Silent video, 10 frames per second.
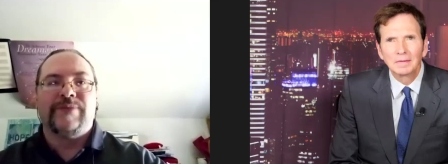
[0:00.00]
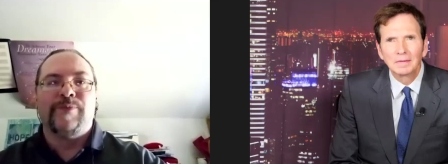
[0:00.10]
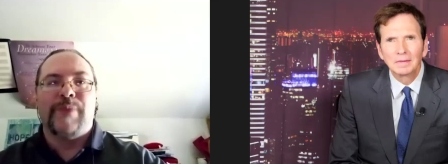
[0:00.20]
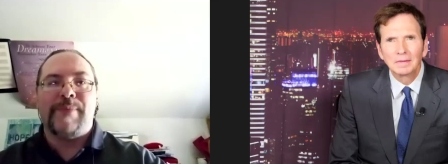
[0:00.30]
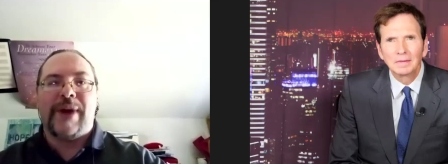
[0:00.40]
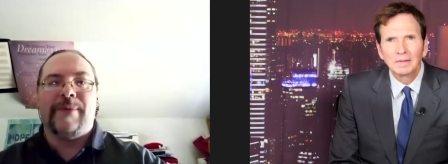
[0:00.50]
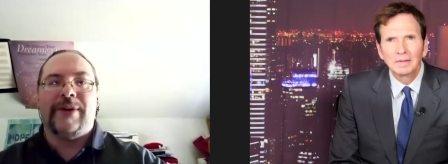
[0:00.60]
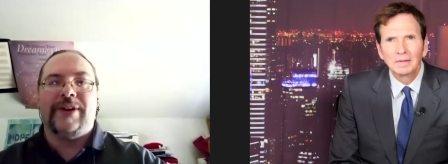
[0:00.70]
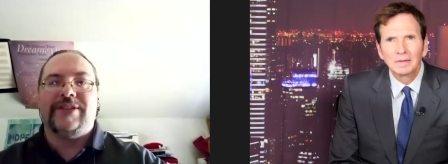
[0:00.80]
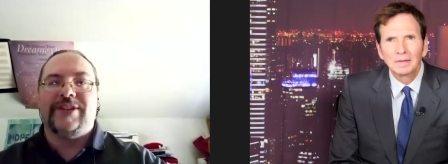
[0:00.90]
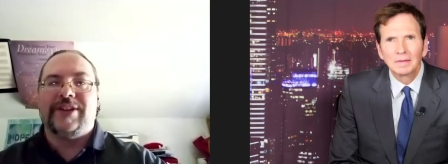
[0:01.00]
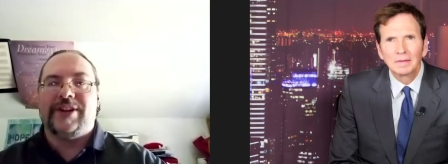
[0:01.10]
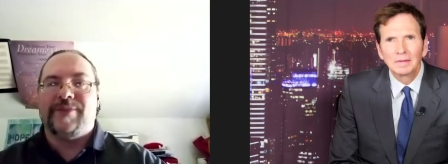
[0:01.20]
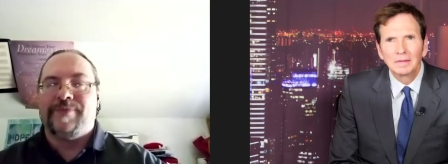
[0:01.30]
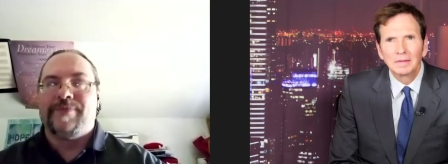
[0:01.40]
Speaker 1: my mama
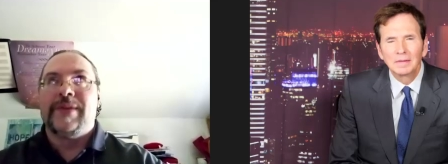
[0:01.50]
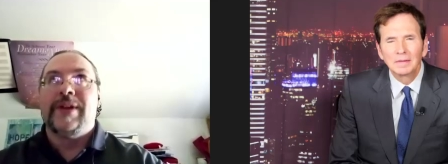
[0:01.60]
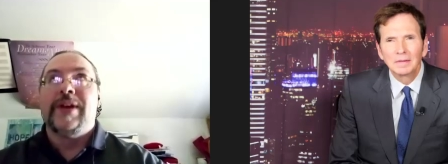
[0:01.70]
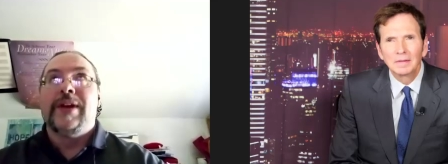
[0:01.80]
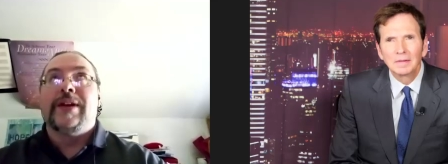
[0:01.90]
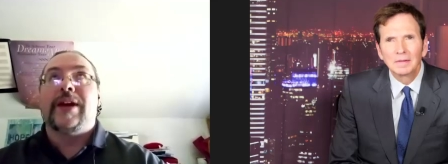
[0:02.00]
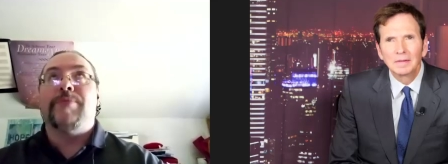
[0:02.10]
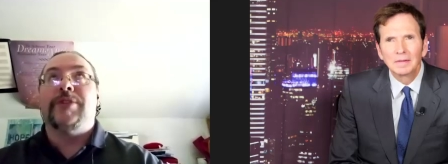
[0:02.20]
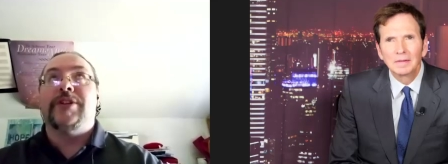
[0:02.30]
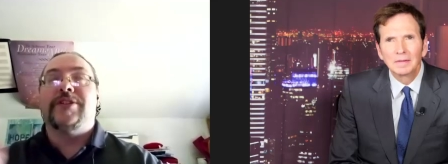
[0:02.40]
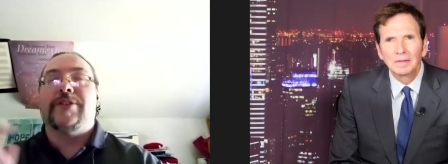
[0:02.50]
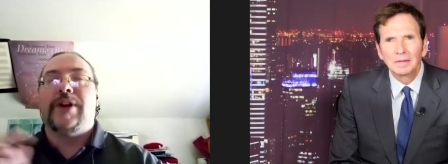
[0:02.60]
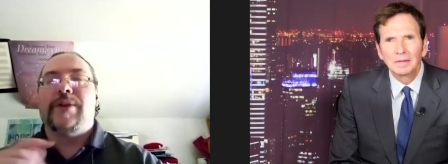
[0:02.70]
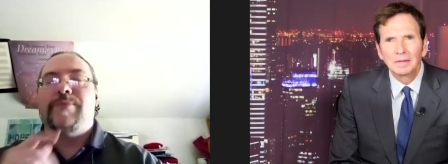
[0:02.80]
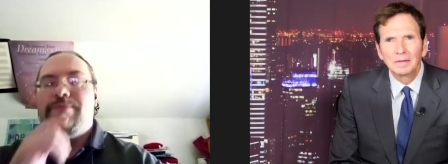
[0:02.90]
did. God bless her.
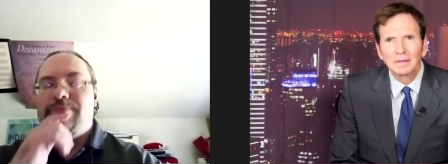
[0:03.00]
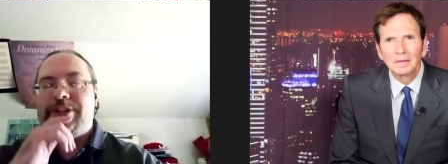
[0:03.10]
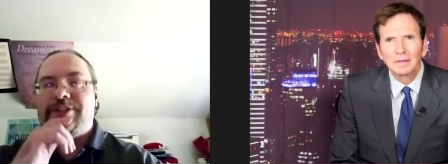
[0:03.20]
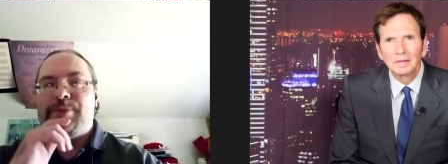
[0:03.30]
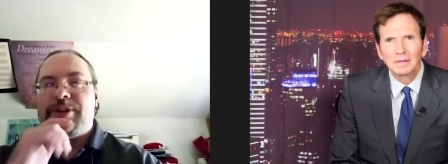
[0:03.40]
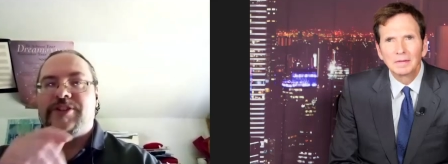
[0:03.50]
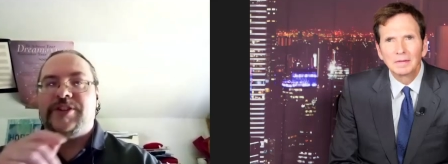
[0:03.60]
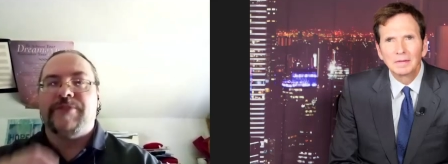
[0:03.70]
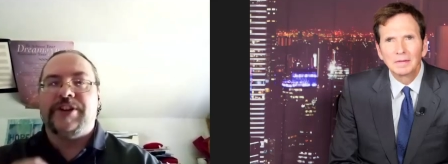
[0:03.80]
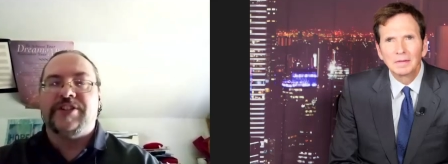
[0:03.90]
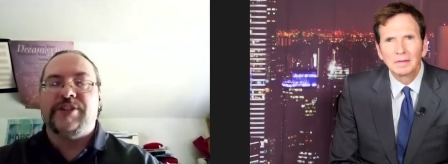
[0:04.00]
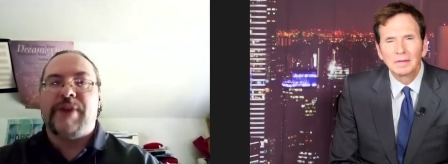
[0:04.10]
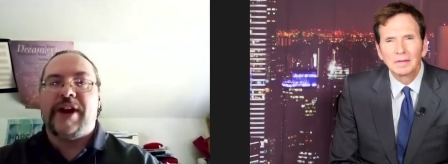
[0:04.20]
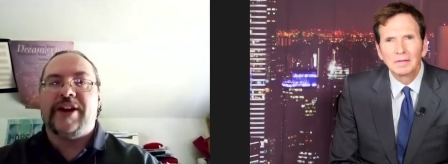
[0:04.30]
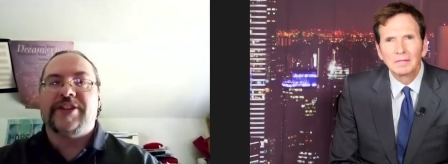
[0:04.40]
I miss her because she recently
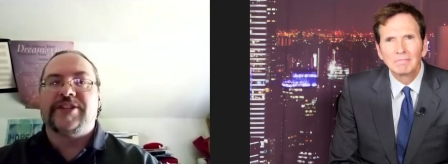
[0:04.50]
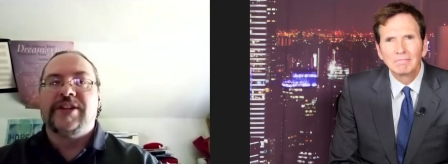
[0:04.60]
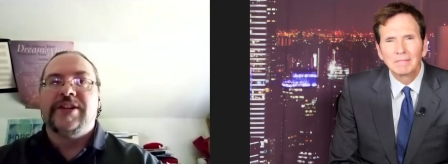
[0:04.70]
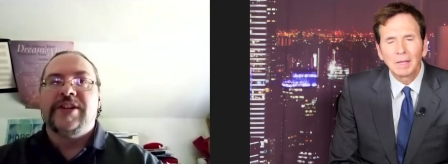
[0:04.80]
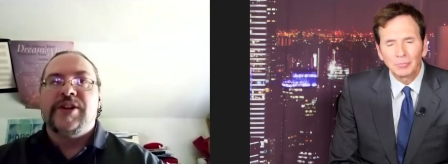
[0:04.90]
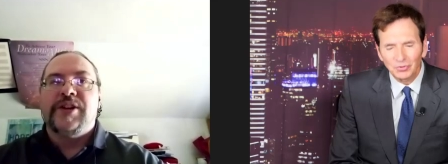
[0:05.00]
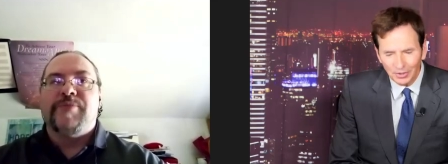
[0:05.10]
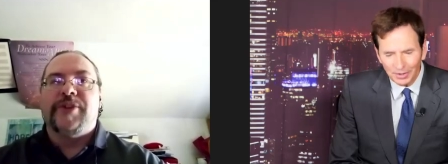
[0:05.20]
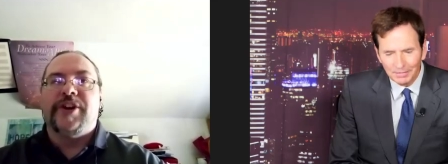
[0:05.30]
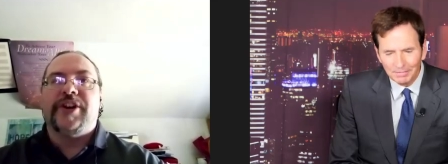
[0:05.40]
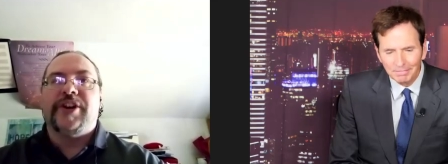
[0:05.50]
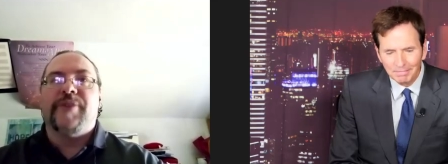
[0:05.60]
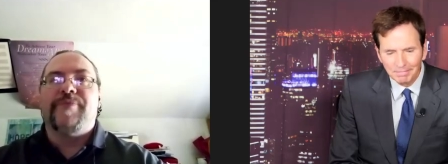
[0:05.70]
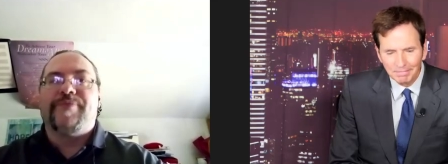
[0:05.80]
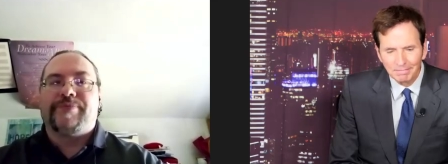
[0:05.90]
passed. I'm
Speaker 2: sorry. But
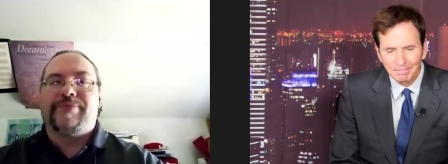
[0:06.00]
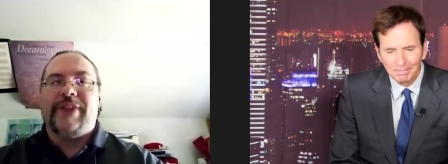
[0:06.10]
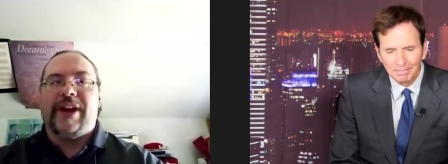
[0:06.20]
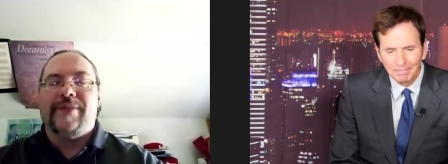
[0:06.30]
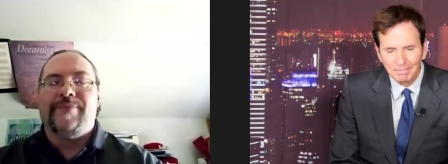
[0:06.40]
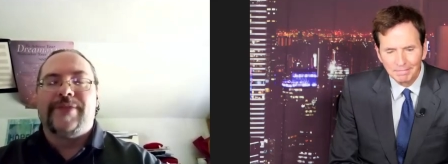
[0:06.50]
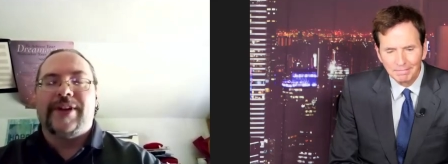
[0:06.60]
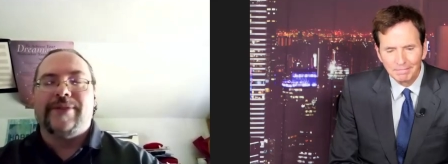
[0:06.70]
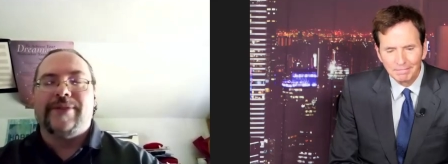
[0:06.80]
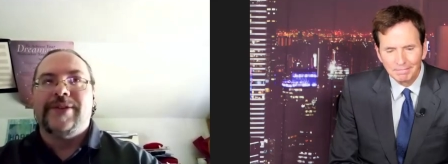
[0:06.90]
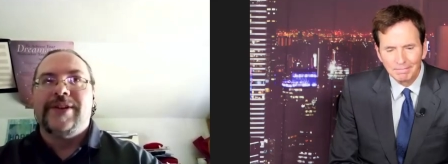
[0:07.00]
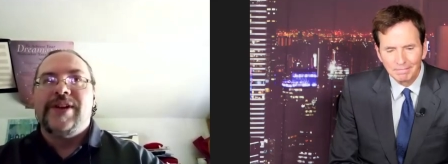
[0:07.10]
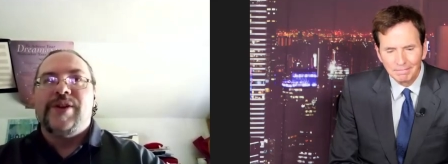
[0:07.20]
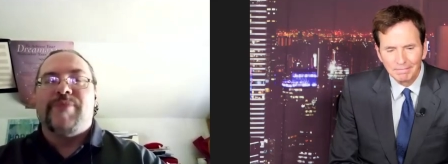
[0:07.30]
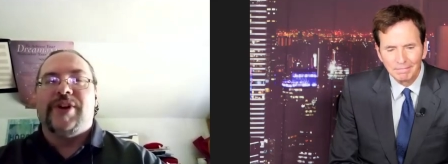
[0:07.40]
Speaker 1: yeah, thank you.
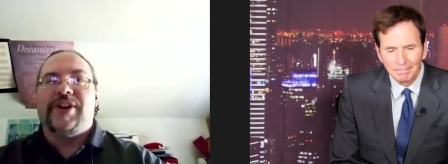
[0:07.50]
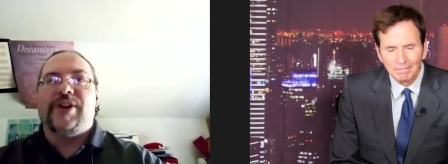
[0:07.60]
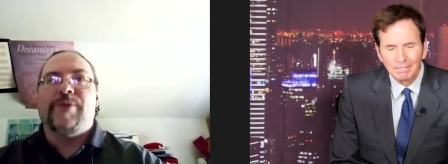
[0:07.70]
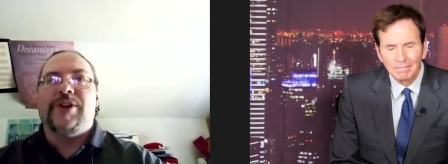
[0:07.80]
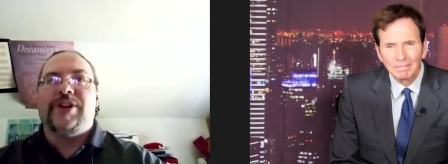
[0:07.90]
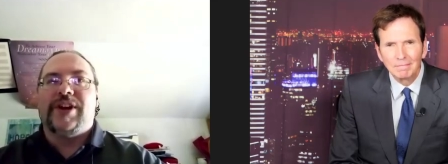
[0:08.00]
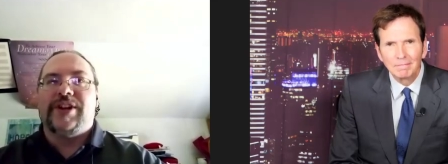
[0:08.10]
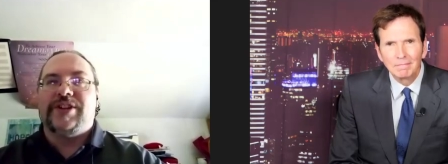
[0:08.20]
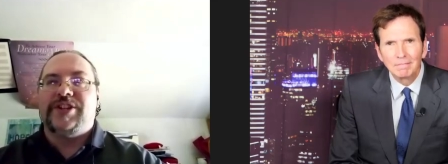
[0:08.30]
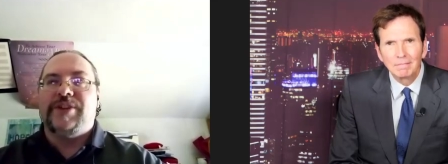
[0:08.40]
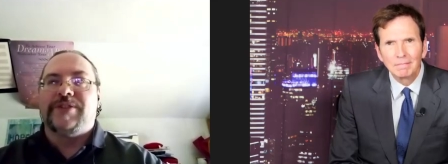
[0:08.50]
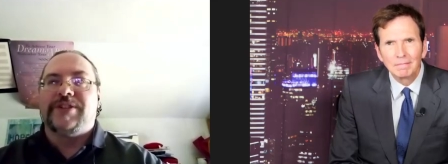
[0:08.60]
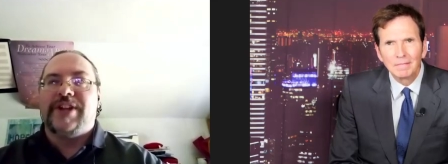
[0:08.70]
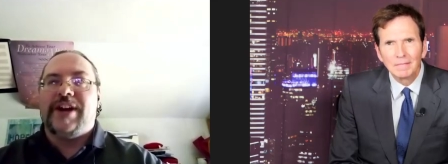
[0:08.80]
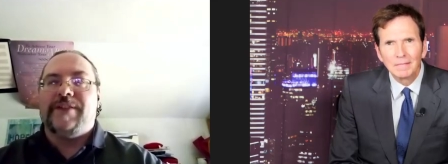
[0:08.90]
But when she was
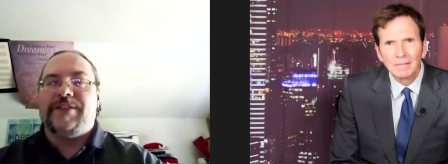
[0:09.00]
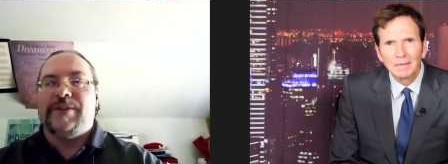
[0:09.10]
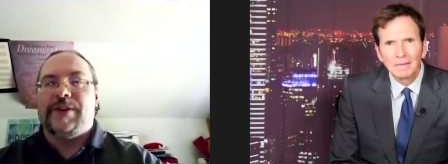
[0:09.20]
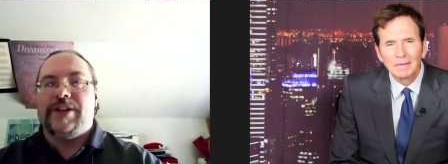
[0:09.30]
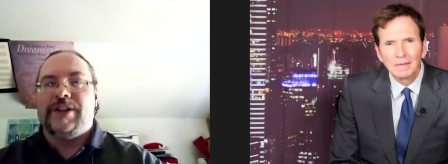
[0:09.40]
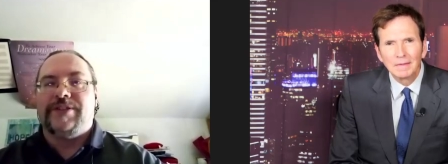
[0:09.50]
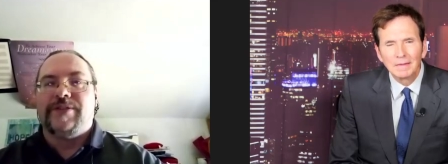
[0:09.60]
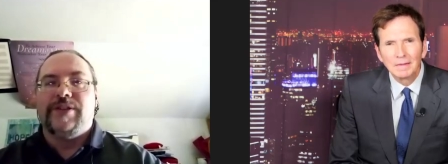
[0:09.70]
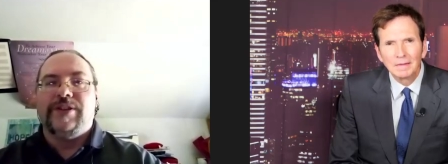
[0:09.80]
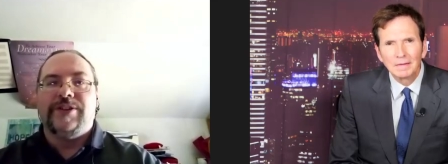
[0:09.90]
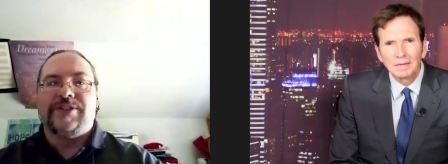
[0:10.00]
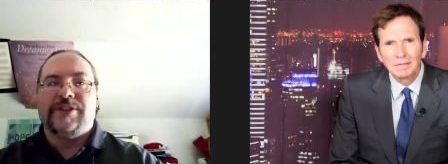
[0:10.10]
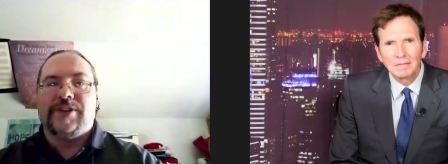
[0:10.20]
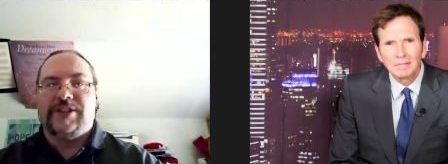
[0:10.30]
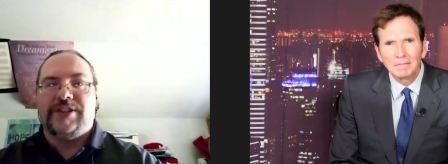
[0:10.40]
alive, she used
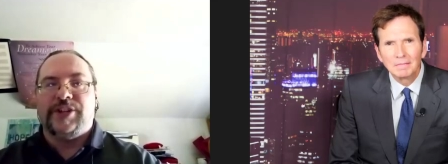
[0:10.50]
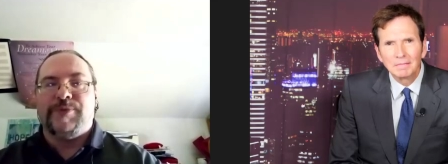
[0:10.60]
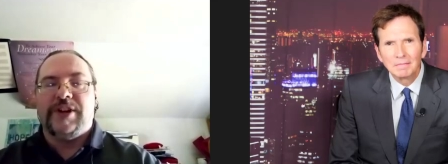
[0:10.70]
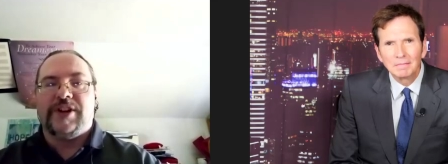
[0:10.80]
to teach me and a